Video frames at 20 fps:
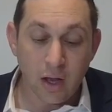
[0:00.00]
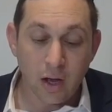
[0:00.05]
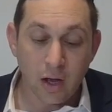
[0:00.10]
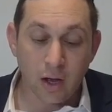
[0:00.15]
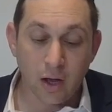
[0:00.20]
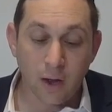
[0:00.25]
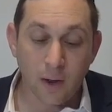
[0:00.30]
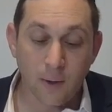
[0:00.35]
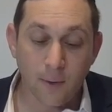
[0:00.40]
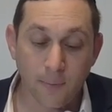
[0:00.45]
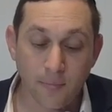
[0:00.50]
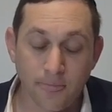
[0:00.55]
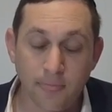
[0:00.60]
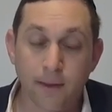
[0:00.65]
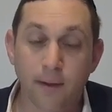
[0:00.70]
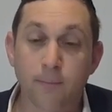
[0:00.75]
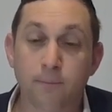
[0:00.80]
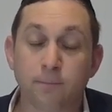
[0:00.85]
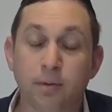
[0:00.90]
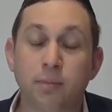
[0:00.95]
um,
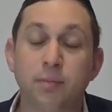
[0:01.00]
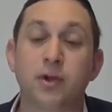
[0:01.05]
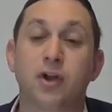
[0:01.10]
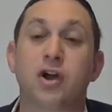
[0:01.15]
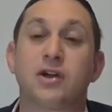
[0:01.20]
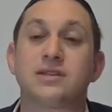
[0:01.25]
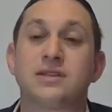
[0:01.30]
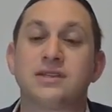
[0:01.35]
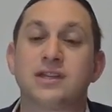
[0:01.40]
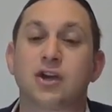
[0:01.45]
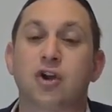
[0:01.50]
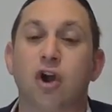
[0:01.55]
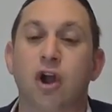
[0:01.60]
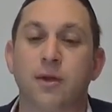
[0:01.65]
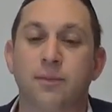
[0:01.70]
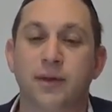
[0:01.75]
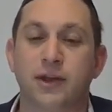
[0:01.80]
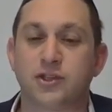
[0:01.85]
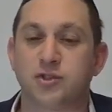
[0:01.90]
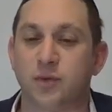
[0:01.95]
but because it's a
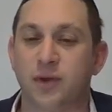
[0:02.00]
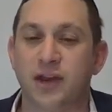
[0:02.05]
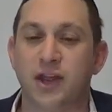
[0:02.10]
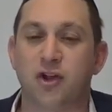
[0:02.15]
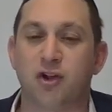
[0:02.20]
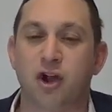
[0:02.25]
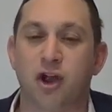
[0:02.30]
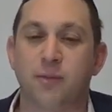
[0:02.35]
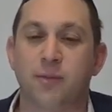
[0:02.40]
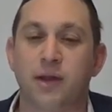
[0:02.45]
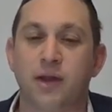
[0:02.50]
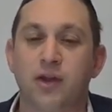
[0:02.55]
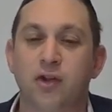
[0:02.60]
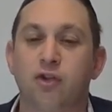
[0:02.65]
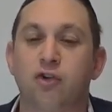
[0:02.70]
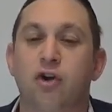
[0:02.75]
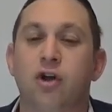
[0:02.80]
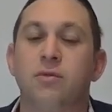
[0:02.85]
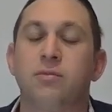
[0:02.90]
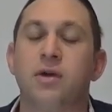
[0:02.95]
carbon, it's really a carbon,
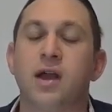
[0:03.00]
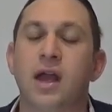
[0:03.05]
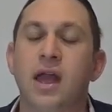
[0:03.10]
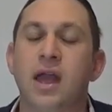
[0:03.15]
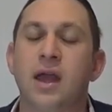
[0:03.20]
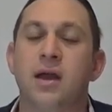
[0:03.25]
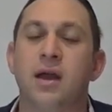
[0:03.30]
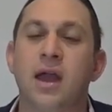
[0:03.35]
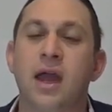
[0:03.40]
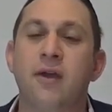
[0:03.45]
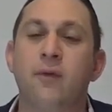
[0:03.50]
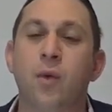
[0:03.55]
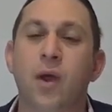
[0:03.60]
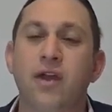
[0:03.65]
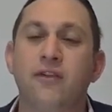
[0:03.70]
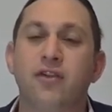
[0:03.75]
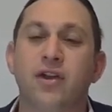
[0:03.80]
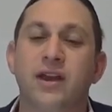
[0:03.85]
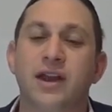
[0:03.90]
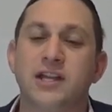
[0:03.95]
and uh, uh,
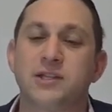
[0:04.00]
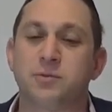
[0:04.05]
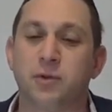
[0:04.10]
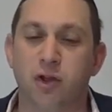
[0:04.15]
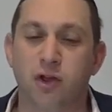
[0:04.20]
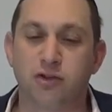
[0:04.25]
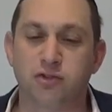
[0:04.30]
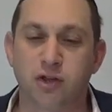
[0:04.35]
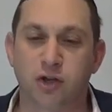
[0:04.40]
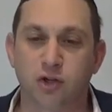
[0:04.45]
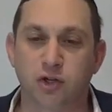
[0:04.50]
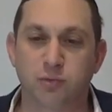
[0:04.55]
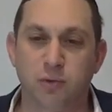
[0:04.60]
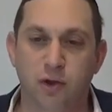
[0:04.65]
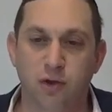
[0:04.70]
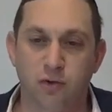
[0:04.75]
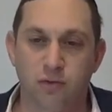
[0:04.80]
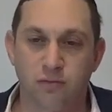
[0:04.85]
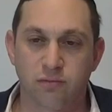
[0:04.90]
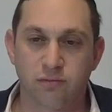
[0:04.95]
wherever it is belongs to
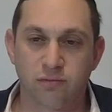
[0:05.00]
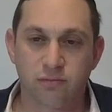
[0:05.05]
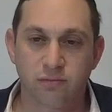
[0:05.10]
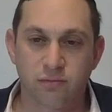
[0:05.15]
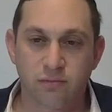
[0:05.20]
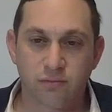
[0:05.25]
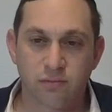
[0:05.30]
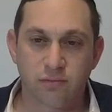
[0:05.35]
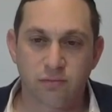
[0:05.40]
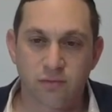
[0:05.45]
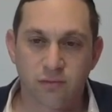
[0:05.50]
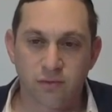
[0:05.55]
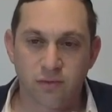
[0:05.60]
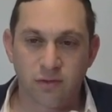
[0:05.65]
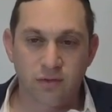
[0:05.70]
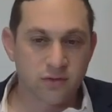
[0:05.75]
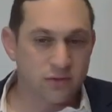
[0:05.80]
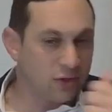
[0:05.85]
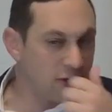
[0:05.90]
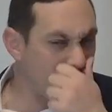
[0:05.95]
Kosh
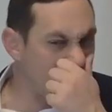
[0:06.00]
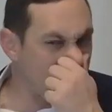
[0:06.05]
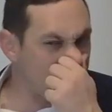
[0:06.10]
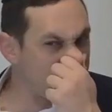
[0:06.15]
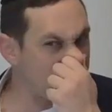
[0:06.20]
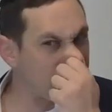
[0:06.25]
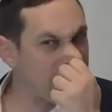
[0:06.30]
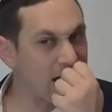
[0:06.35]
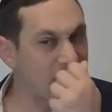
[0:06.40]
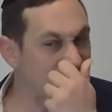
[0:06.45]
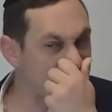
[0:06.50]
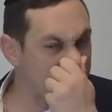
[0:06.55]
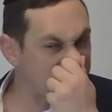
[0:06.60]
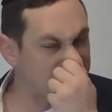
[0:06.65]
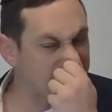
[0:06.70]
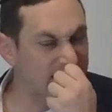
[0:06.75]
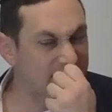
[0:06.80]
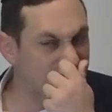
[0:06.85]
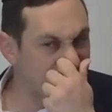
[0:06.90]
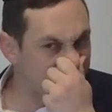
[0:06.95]
So you know you can't
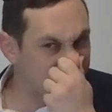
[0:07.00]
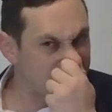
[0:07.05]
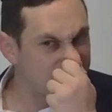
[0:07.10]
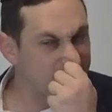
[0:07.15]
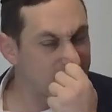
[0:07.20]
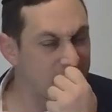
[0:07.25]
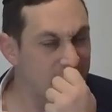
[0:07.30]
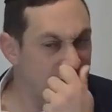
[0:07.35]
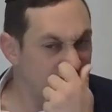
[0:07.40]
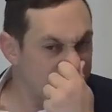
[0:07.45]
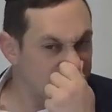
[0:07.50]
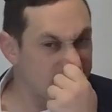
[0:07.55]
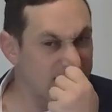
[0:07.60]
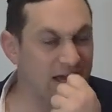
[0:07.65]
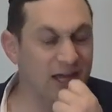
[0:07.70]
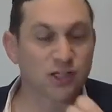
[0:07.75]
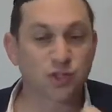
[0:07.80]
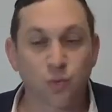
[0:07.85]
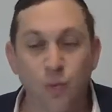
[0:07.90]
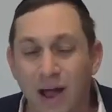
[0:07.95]
steal it. So
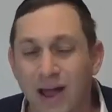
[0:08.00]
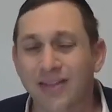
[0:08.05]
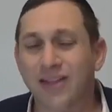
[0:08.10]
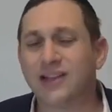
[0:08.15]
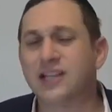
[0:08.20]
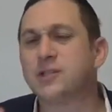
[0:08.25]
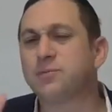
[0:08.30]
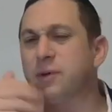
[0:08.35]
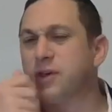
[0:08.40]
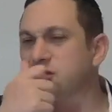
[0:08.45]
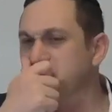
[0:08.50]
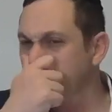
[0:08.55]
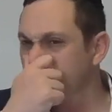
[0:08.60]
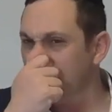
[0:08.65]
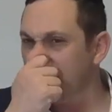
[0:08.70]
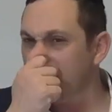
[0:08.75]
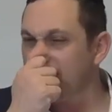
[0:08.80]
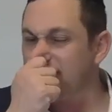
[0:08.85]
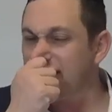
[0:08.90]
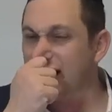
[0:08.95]
that's why that's a special
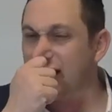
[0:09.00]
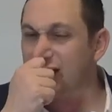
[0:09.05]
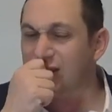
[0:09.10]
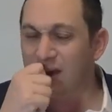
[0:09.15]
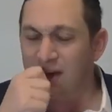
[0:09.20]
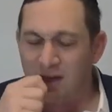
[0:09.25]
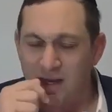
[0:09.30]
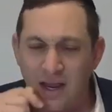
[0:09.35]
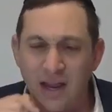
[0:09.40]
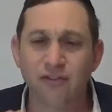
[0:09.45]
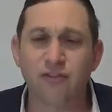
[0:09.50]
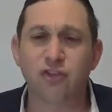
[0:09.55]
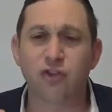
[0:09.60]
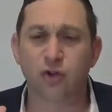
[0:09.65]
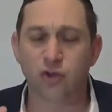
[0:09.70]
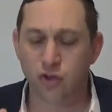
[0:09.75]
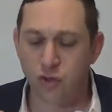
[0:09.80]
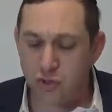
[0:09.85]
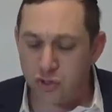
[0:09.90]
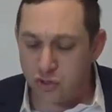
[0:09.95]
date. It's not being, even though
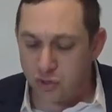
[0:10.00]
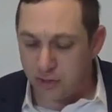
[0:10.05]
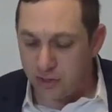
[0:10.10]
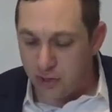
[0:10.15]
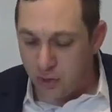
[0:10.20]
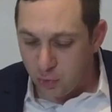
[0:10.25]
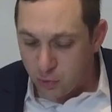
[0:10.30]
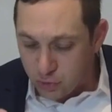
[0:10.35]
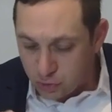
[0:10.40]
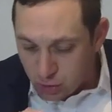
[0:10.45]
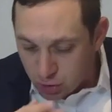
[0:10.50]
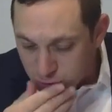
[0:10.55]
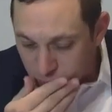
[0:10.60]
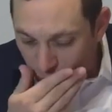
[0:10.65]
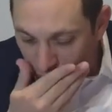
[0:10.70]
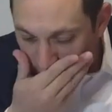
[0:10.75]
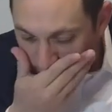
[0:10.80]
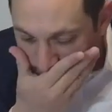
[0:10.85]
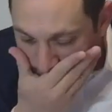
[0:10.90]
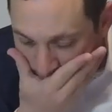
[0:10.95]
usually Yush does
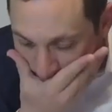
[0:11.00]
work.